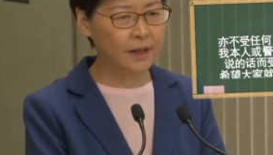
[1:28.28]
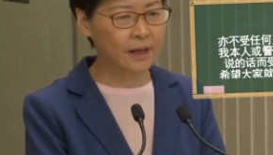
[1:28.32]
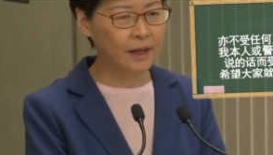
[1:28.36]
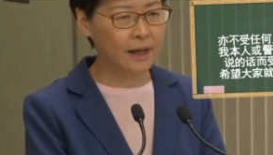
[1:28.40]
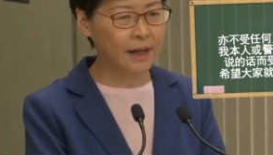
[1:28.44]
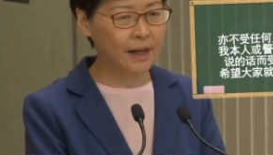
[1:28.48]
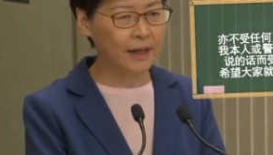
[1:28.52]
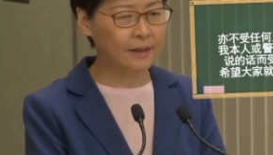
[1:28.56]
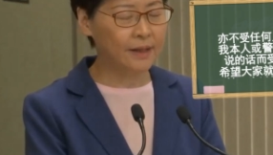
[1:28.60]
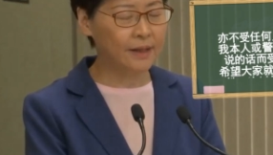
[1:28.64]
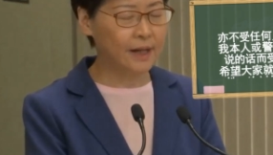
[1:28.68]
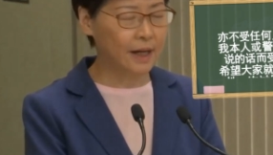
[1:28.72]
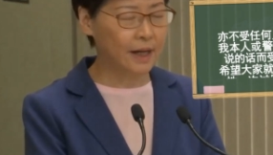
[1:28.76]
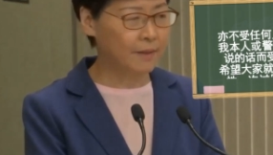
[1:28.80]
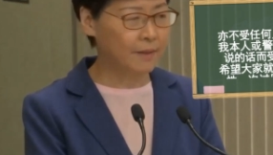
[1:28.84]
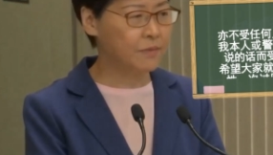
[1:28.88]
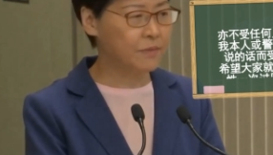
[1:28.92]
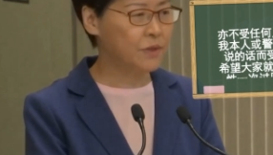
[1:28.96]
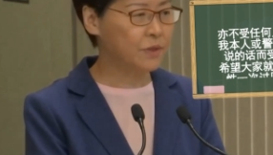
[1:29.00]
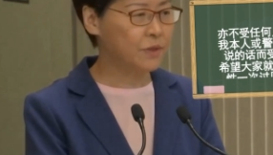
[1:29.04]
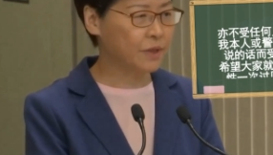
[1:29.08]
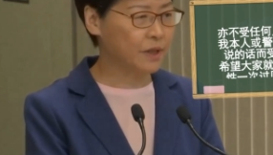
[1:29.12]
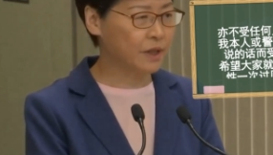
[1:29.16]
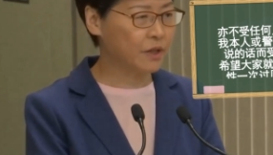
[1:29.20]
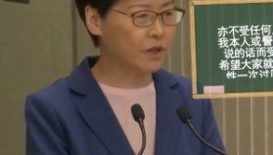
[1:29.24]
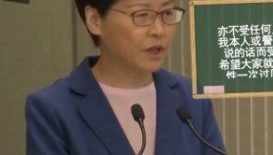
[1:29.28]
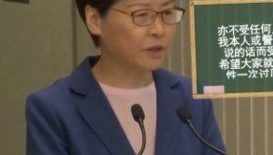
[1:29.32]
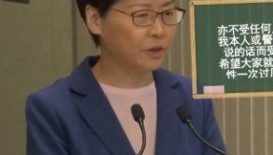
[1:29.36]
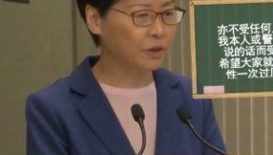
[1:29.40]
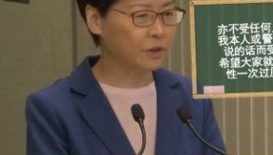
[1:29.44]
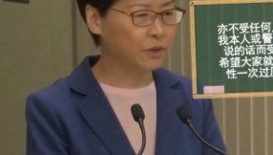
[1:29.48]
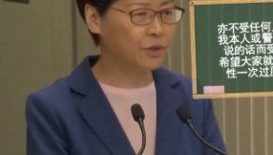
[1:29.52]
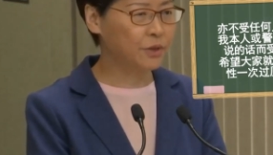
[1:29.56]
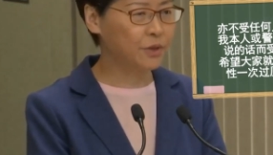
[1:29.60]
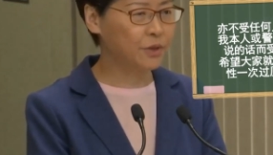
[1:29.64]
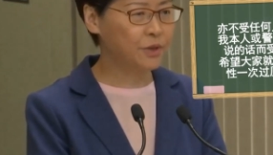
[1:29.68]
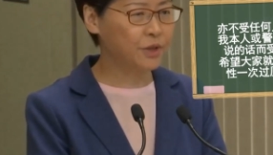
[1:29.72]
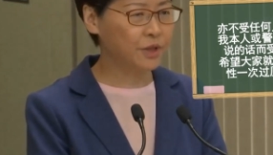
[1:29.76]
and comes to the
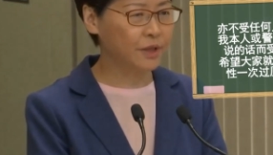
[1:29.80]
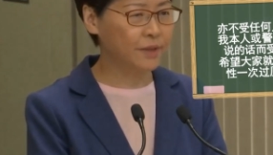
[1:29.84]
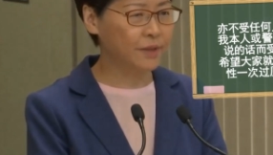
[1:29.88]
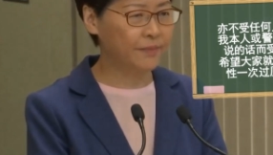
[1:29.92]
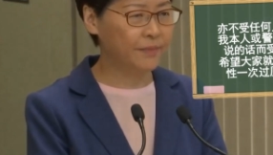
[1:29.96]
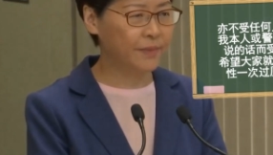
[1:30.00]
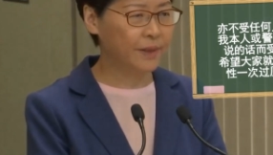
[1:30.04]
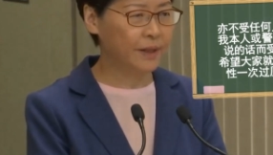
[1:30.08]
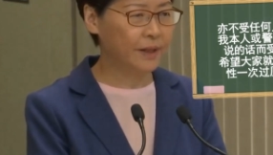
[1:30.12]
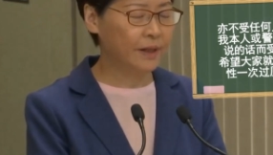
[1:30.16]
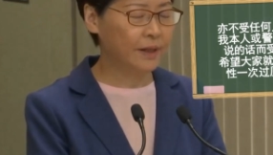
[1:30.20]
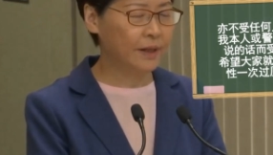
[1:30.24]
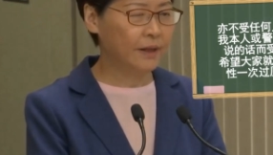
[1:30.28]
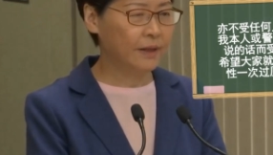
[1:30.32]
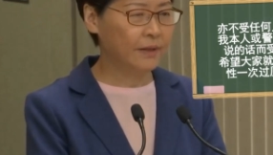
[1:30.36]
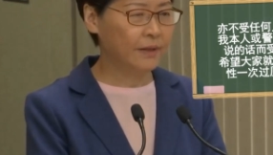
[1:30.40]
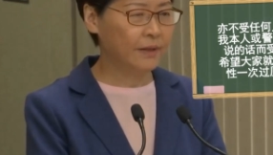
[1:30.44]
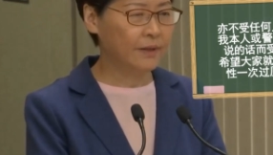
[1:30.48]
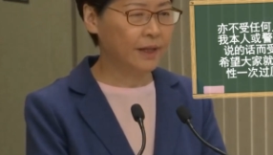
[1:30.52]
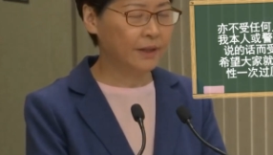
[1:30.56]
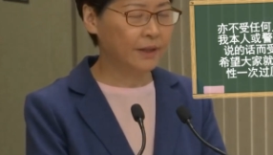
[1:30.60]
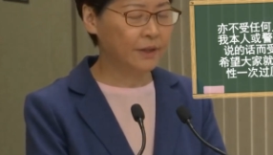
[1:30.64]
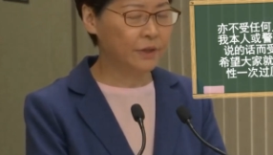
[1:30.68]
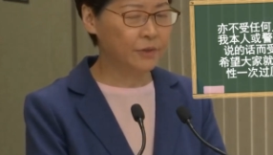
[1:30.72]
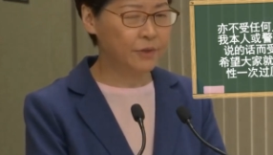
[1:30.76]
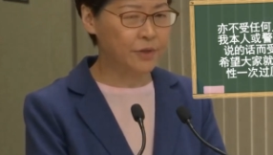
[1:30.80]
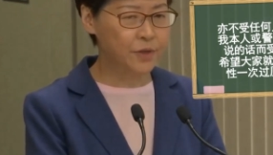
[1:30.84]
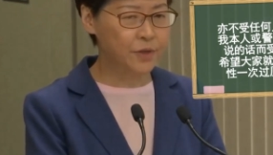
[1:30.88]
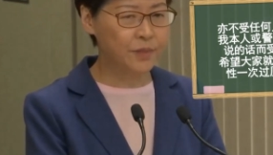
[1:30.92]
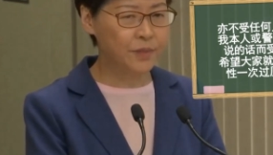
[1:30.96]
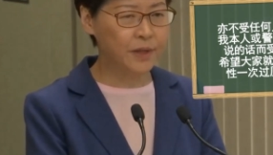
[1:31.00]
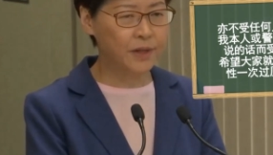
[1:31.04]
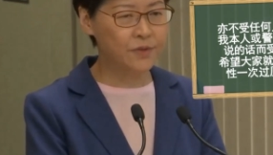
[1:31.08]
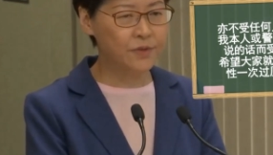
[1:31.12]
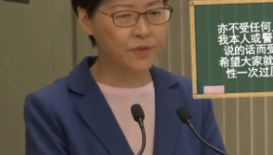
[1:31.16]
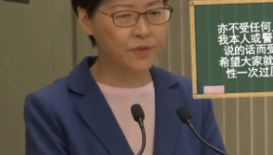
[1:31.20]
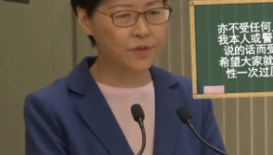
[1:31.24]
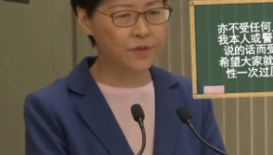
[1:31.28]
conclusion that the
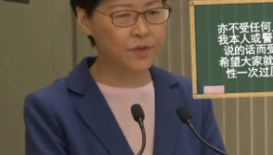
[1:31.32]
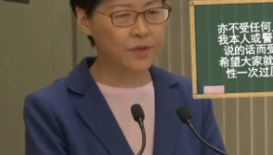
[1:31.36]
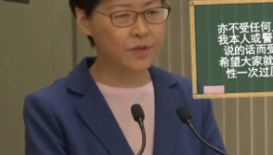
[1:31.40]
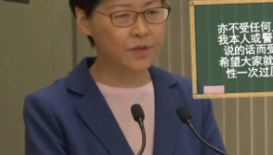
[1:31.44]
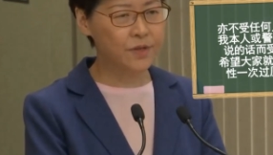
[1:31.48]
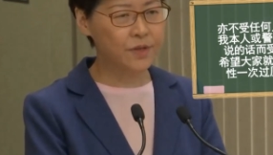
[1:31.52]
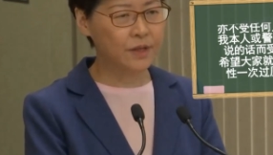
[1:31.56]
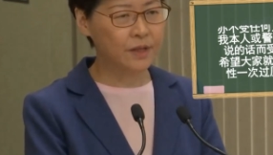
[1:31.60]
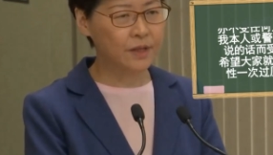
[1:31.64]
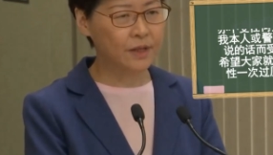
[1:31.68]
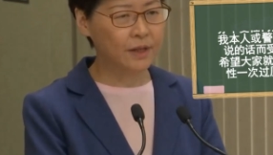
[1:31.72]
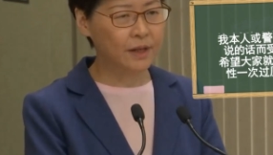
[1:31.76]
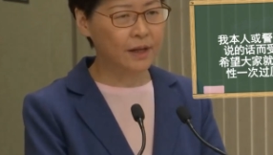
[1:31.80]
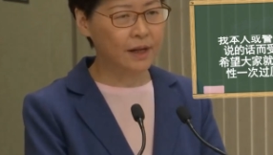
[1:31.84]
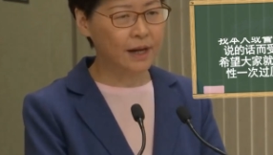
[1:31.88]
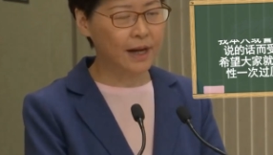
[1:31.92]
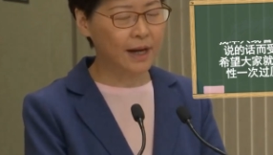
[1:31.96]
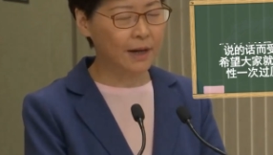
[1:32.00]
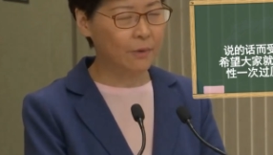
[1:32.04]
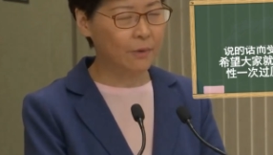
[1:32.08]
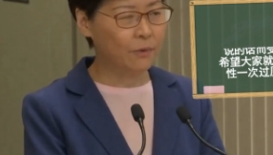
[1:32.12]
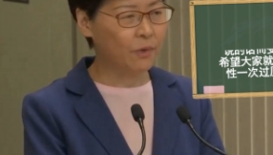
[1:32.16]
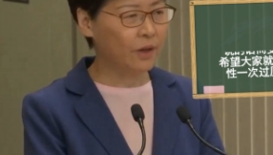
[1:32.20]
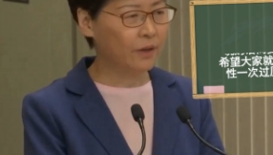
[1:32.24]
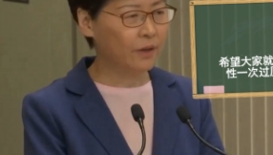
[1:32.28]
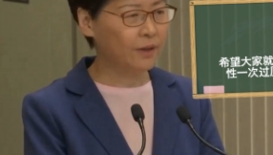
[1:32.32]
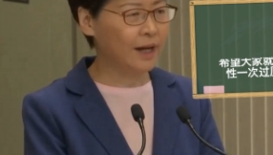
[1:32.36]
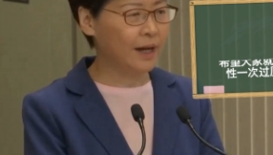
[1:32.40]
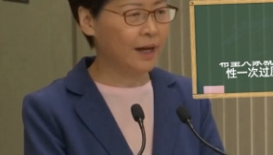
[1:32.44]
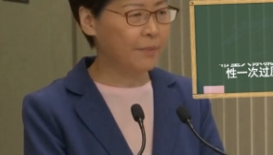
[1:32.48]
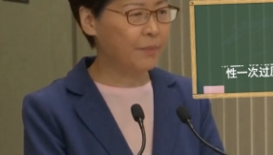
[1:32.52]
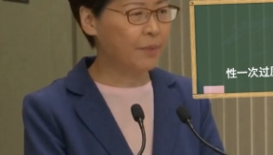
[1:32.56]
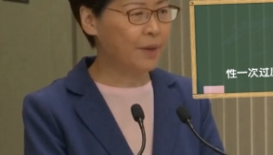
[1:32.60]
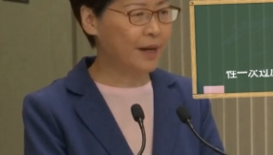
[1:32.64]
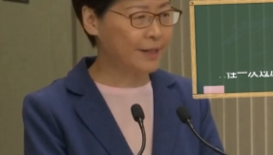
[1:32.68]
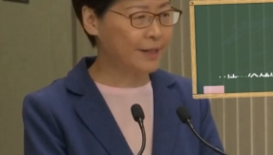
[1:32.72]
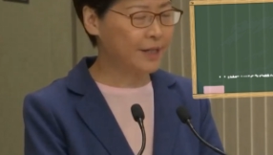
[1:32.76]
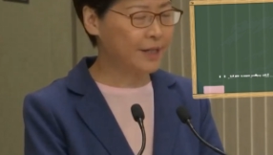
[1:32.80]
responses are what are
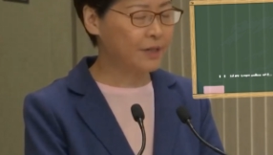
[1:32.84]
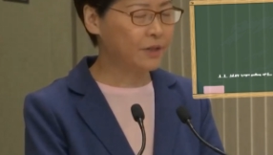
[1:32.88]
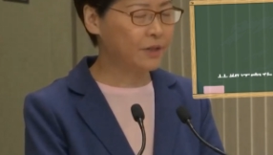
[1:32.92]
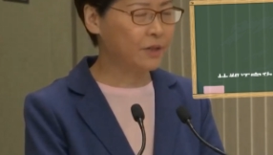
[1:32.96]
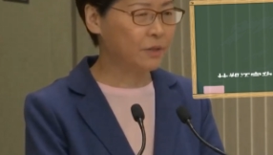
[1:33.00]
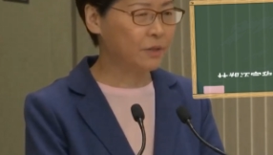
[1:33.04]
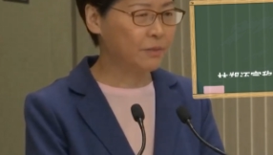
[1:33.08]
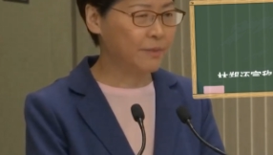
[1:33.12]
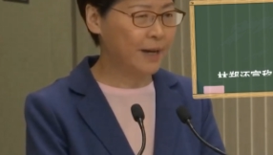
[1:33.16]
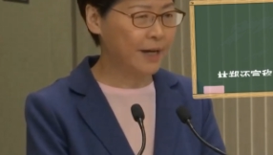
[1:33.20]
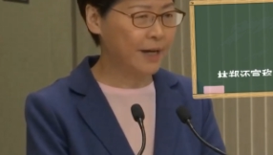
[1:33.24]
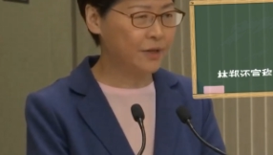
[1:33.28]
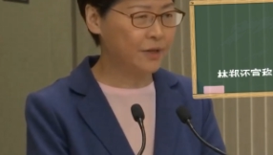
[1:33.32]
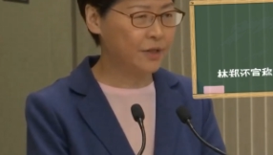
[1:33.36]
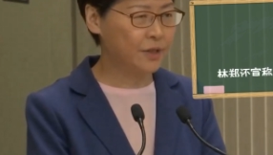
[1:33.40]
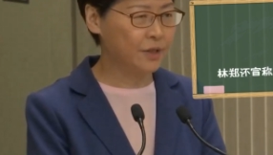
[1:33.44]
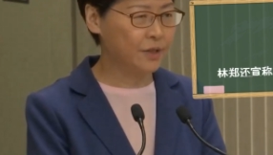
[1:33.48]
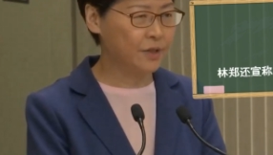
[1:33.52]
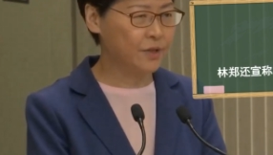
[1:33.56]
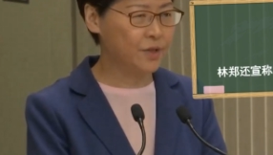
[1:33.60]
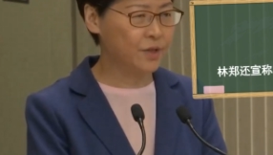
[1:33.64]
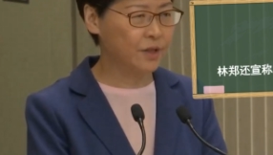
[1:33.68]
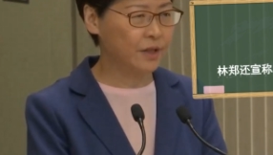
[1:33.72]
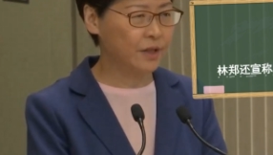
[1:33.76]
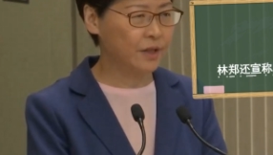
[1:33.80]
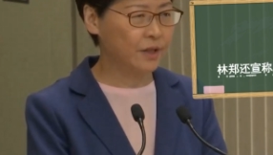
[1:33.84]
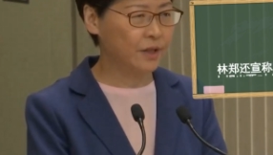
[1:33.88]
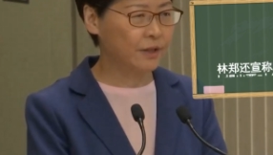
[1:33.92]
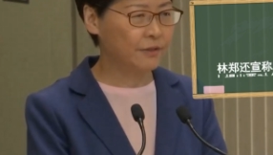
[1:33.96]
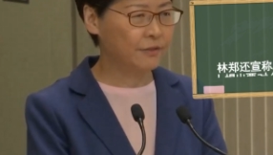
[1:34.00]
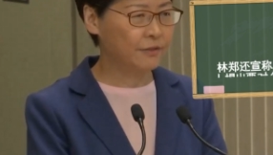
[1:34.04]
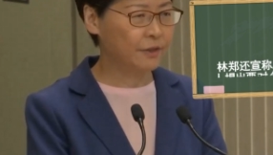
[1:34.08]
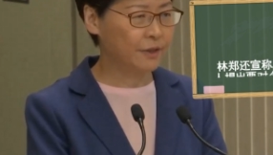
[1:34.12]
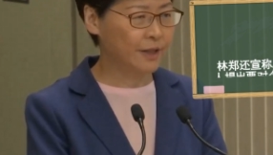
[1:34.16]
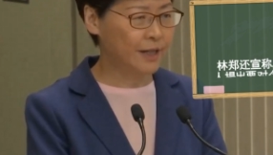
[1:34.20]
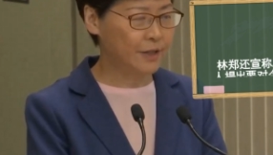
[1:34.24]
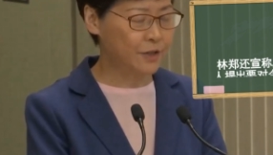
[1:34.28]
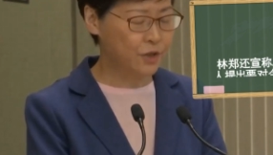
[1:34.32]
practical measures
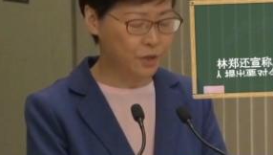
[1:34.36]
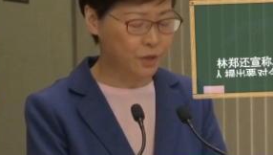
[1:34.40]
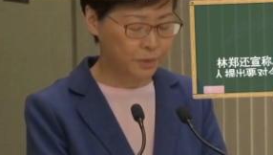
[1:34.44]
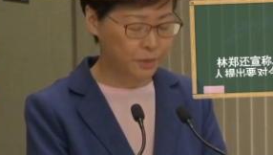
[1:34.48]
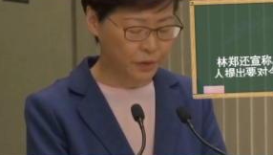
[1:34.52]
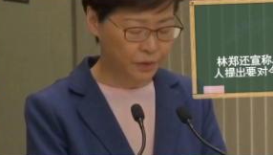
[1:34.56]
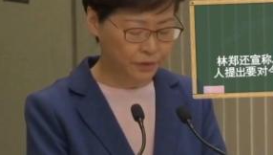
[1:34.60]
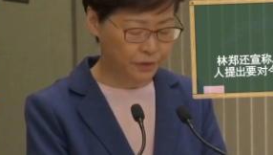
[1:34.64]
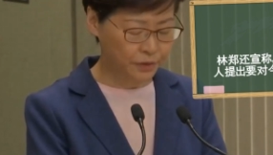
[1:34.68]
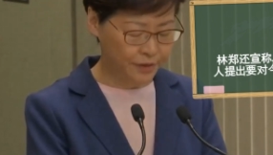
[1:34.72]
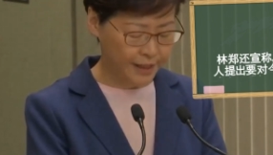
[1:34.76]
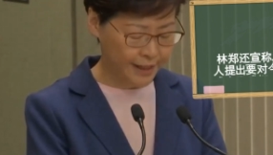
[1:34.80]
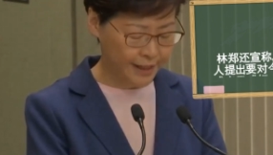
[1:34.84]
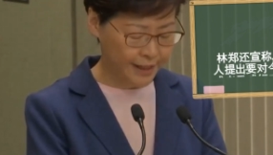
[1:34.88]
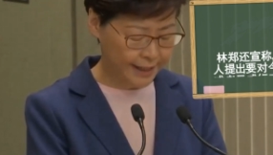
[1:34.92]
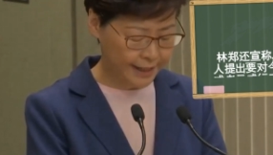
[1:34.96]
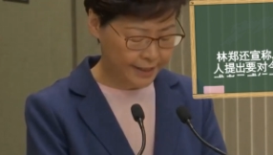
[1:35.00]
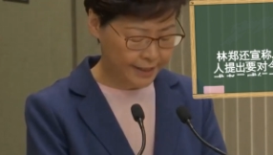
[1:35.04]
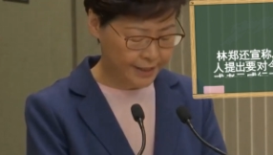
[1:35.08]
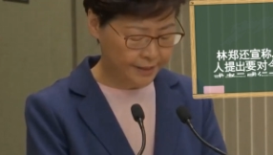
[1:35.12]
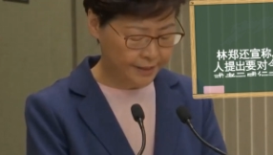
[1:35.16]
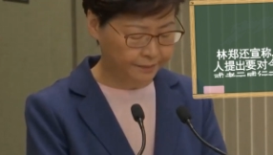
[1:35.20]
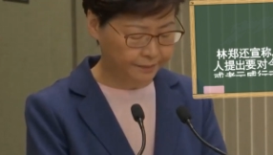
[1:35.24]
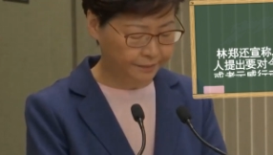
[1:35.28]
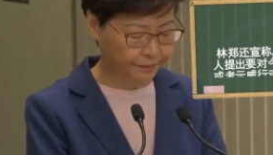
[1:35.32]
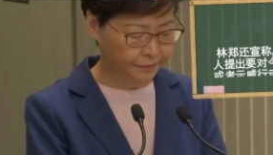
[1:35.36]
for us to move ahead.